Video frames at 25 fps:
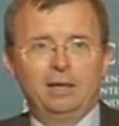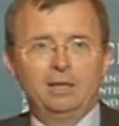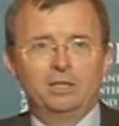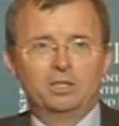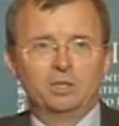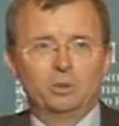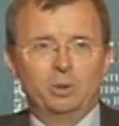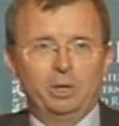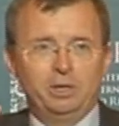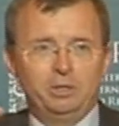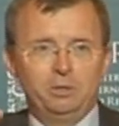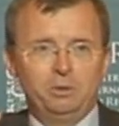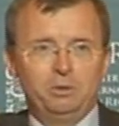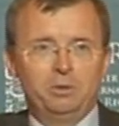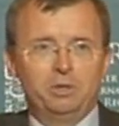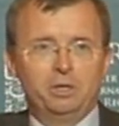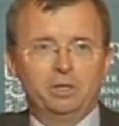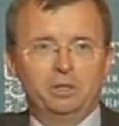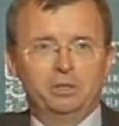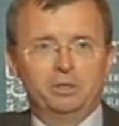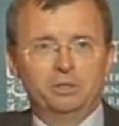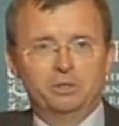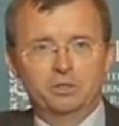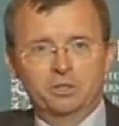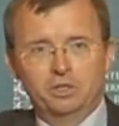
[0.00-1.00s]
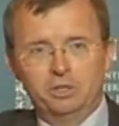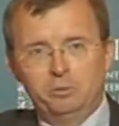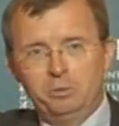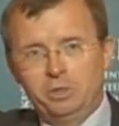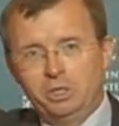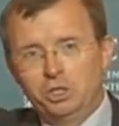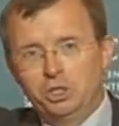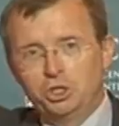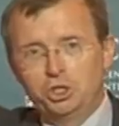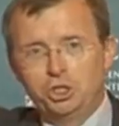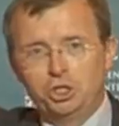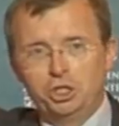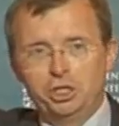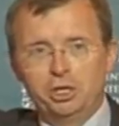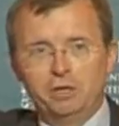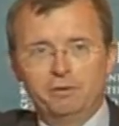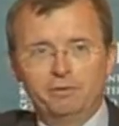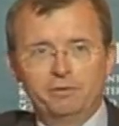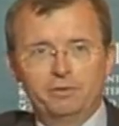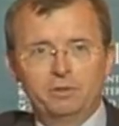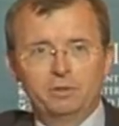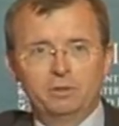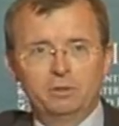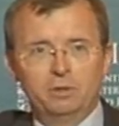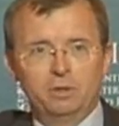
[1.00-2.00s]
So I do think there's going to be a
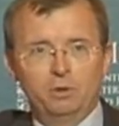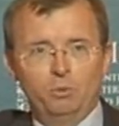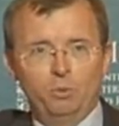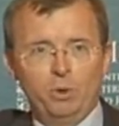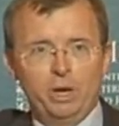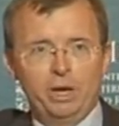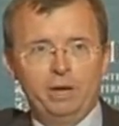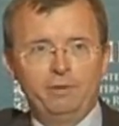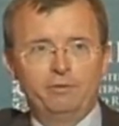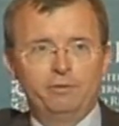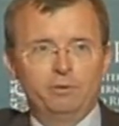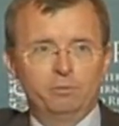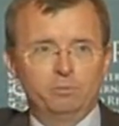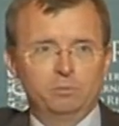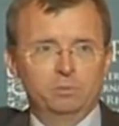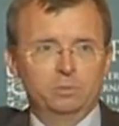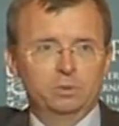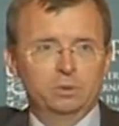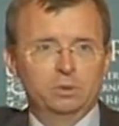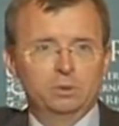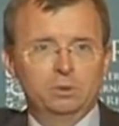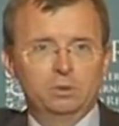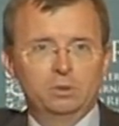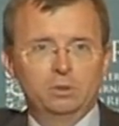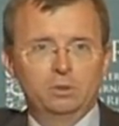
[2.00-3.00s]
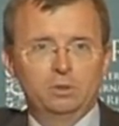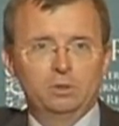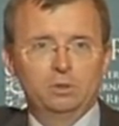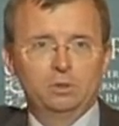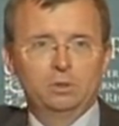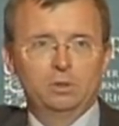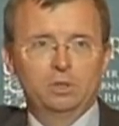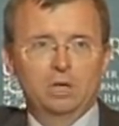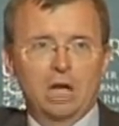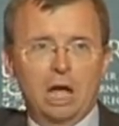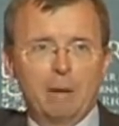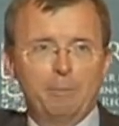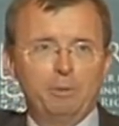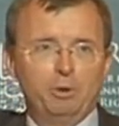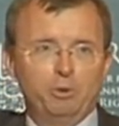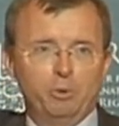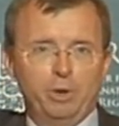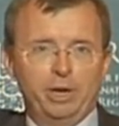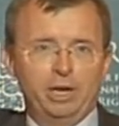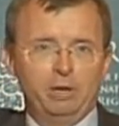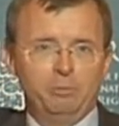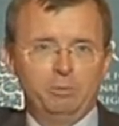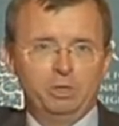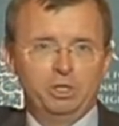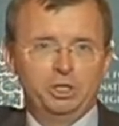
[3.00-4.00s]
shift away from
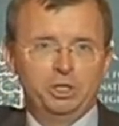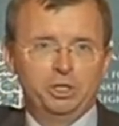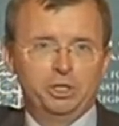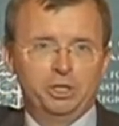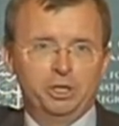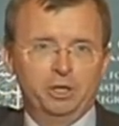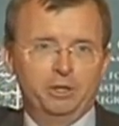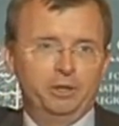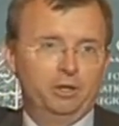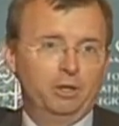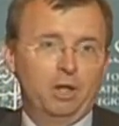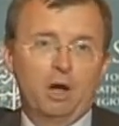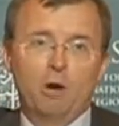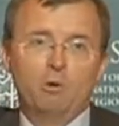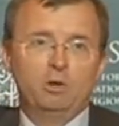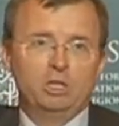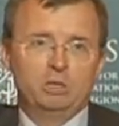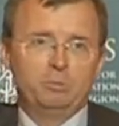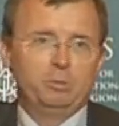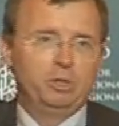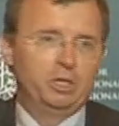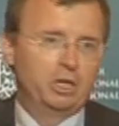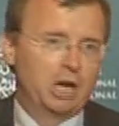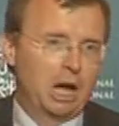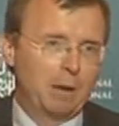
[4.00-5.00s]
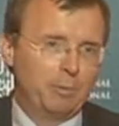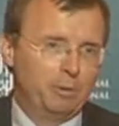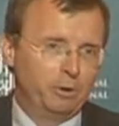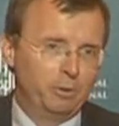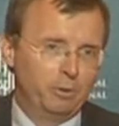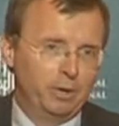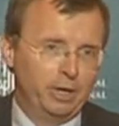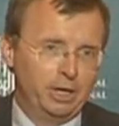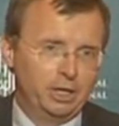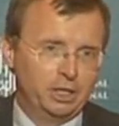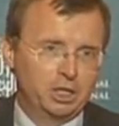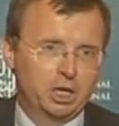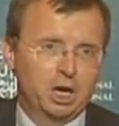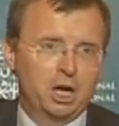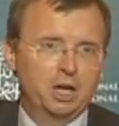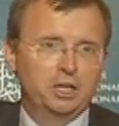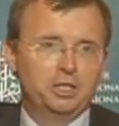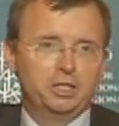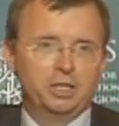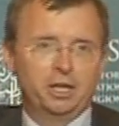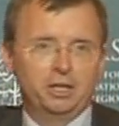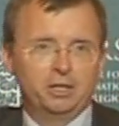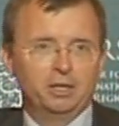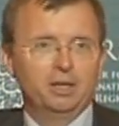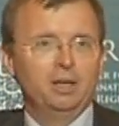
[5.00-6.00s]
copyrighted material. There'll always be copyrighted
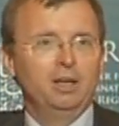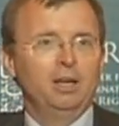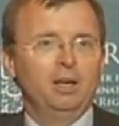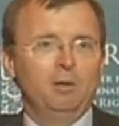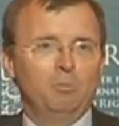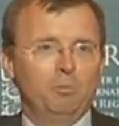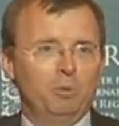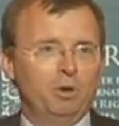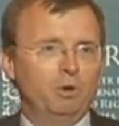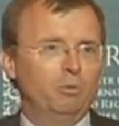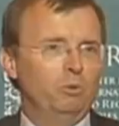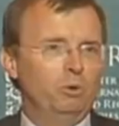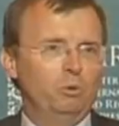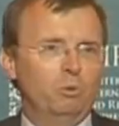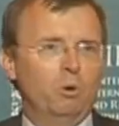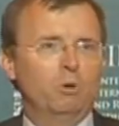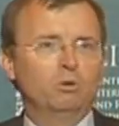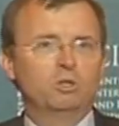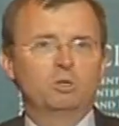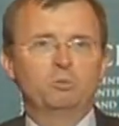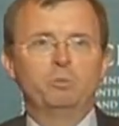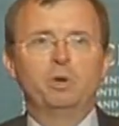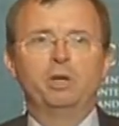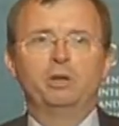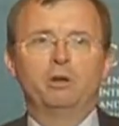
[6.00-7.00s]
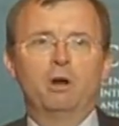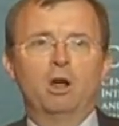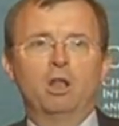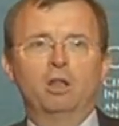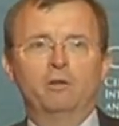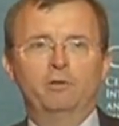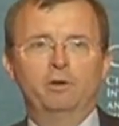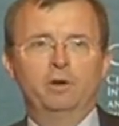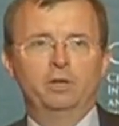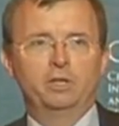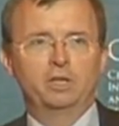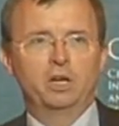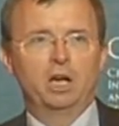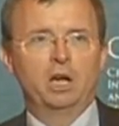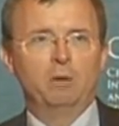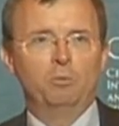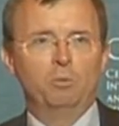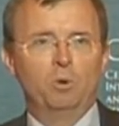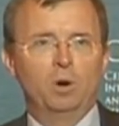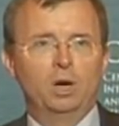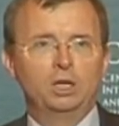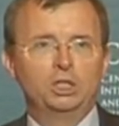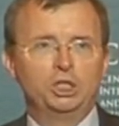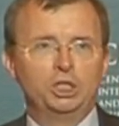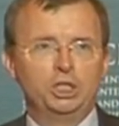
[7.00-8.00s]
content, but we won't spend all of our time
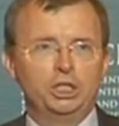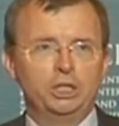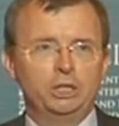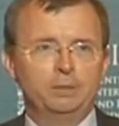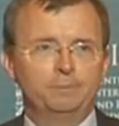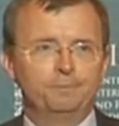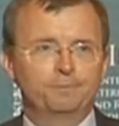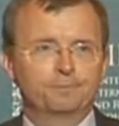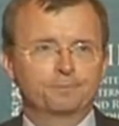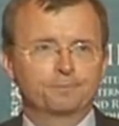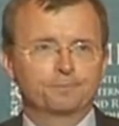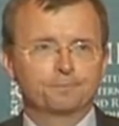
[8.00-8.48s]
watching it.